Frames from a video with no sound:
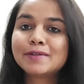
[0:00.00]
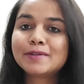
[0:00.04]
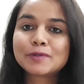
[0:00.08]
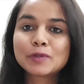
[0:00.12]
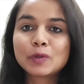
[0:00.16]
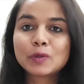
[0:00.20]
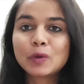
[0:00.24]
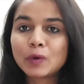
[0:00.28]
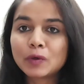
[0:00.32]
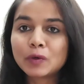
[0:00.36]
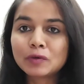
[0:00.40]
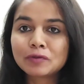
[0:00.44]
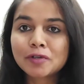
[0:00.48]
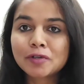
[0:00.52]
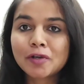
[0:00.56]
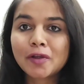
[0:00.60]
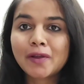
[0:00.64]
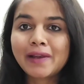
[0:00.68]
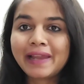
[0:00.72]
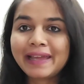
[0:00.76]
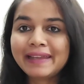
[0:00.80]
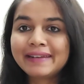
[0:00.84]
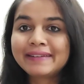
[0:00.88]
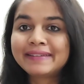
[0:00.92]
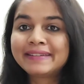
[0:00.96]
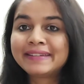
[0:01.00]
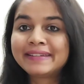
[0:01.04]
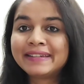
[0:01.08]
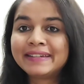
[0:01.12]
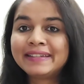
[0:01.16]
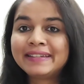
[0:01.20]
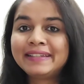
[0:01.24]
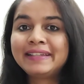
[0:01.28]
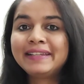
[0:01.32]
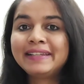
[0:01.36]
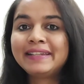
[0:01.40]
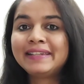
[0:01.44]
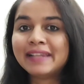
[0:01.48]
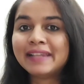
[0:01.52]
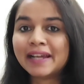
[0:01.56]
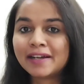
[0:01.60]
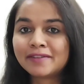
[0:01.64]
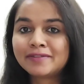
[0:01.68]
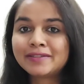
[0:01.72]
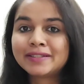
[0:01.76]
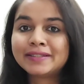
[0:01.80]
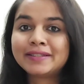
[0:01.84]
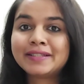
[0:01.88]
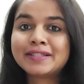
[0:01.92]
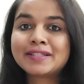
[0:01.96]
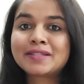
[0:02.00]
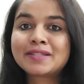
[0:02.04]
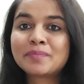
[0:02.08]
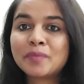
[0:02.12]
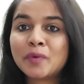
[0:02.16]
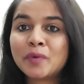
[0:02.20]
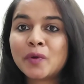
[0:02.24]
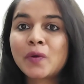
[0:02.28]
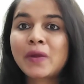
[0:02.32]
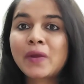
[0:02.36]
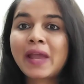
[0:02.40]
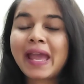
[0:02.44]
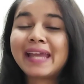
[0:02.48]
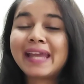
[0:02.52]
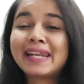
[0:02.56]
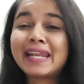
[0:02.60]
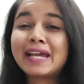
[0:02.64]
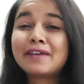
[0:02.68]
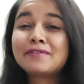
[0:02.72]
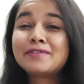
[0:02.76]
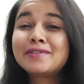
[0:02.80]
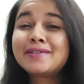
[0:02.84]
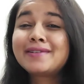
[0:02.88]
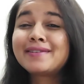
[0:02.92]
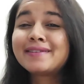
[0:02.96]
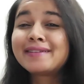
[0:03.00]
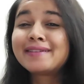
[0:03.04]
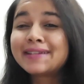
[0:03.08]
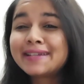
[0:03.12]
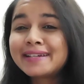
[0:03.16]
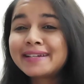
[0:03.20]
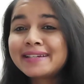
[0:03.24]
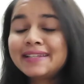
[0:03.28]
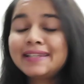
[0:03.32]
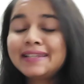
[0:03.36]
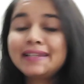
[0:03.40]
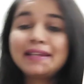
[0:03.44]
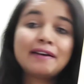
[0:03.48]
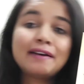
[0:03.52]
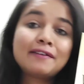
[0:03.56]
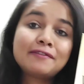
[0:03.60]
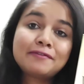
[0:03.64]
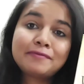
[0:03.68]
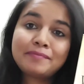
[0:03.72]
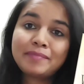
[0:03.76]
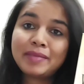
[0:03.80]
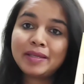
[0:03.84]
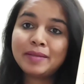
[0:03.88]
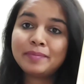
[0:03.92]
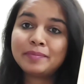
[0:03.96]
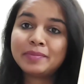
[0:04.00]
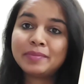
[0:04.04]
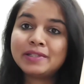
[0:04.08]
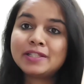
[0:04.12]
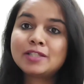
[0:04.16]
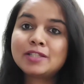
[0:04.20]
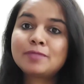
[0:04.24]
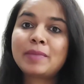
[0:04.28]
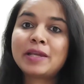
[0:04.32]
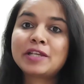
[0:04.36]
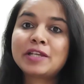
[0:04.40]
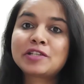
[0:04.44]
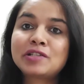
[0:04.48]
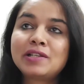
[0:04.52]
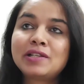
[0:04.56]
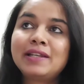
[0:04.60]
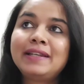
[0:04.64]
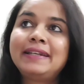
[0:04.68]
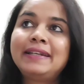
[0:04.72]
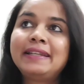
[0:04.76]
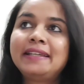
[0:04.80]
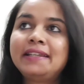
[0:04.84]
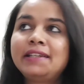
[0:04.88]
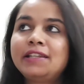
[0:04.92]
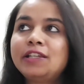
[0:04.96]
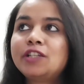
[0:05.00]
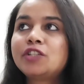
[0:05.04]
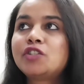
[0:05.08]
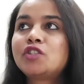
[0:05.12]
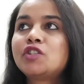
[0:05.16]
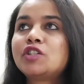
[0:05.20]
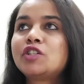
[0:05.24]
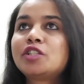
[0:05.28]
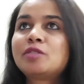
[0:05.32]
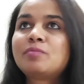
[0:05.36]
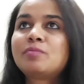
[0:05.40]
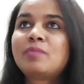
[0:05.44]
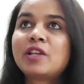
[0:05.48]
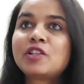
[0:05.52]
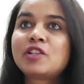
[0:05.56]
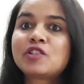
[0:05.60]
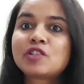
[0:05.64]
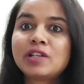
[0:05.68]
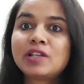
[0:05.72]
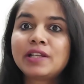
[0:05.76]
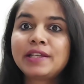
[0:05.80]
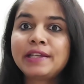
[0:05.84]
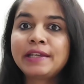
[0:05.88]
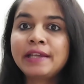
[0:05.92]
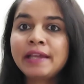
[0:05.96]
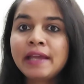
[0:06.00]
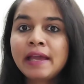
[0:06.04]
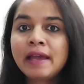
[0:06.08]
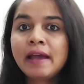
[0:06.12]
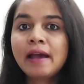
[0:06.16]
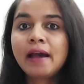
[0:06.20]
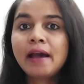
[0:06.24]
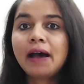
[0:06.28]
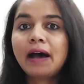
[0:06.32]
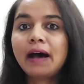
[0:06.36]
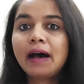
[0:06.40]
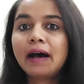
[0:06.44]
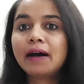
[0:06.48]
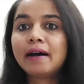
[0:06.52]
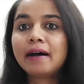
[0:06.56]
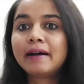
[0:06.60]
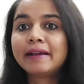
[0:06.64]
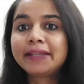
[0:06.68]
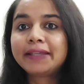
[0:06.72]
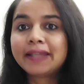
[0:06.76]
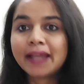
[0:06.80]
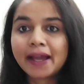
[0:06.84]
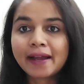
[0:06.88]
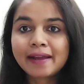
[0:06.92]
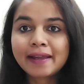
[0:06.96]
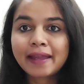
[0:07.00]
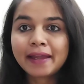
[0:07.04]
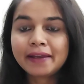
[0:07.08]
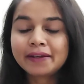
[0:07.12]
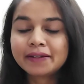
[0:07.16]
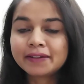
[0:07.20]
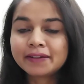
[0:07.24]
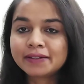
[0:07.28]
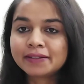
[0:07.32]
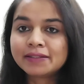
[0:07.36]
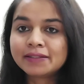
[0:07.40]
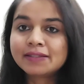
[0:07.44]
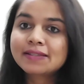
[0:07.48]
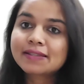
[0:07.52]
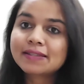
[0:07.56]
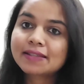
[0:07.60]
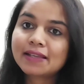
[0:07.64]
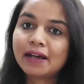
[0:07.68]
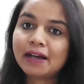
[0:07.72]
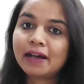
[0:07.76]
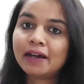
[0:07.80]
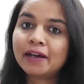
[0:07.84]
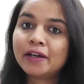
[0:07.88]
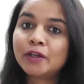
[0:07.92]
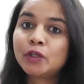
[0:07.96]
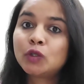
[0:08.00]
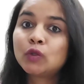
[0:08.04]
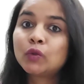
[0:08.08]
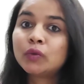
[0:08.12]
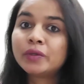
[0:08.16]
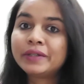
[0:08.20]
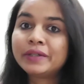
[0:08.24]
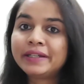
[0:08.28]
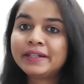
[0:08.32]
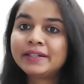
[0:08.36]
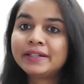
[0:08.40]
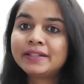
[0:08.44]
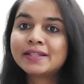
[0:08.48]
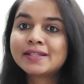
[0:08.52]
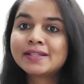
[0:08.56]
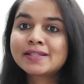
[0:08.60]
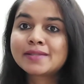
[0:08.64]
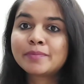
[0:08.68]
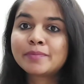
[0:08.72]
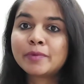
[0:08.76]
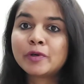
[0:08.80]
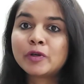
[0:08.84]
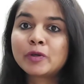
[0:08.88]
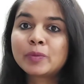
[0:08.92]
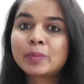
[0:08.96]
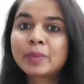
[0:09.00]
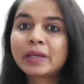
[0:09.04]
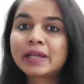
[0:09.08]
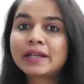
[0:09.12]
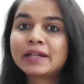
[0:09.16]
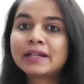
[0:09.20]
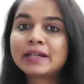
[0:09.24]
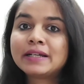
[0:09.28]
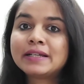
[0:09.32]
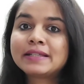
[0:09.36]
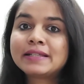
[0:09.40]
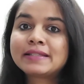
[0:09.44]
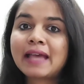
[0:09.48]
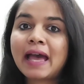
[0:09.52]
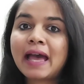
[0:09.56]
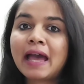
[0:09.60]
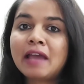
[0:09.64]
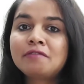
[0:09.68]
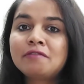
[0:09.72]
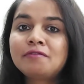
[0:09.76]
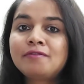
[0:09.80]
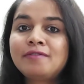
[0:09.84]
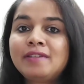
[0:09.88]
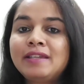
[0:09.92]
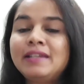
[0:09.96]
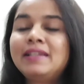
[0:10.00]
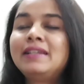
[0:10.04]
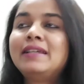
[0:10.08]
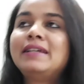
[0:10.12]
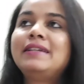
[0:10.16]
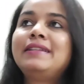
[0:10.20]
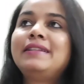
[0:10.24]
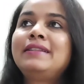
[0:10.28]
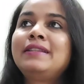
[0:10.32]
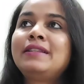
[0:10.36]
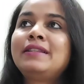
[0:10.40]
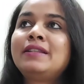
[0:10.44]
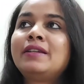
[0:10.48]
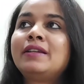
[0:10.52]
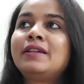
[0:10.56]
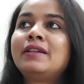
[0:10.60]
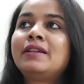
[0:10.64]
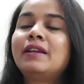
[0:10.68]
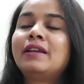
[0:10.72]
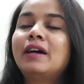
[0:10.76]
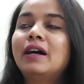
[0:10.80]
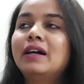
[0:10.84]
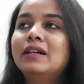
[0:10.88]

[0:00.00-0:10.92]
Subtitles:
So overall, I really loved this book, and I would really love people, especially teenagers, especially young adults, to read this book, because I feel in